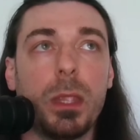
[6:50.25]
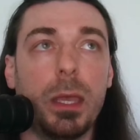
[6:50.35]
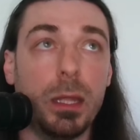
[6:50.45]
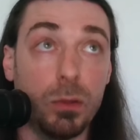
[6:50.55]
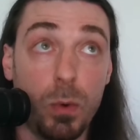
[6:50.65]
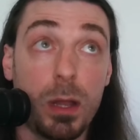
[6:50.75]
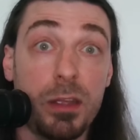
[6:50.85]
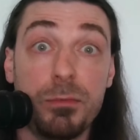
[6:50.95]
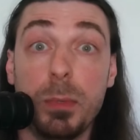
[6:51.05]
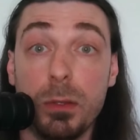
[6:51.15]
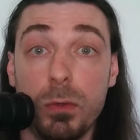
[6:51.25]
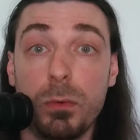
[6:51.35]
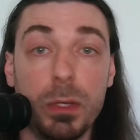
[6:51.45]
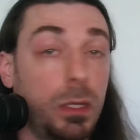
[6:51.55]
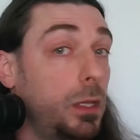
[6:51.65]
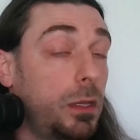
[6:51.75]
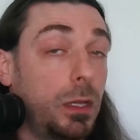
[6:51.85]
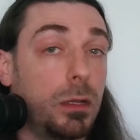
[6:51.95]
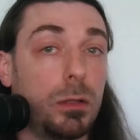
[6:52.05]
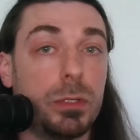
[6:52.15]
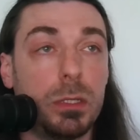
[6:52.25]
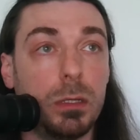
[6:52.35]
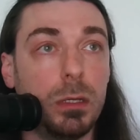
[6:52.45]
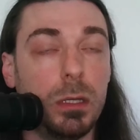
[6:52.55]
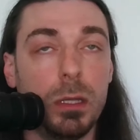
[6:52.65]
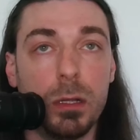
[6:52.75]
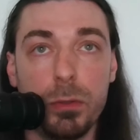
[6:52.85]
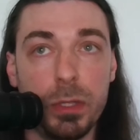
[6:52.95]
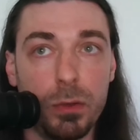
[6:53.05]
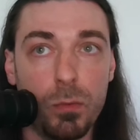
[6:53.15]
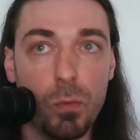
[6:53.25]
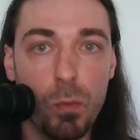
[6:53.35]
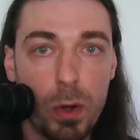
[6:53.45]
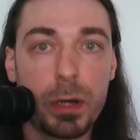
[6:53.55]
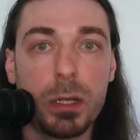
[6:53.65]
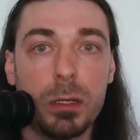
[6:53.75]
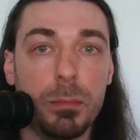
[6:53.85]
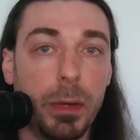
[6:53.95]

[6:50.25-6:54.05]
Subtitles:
and what I've been doing, including work,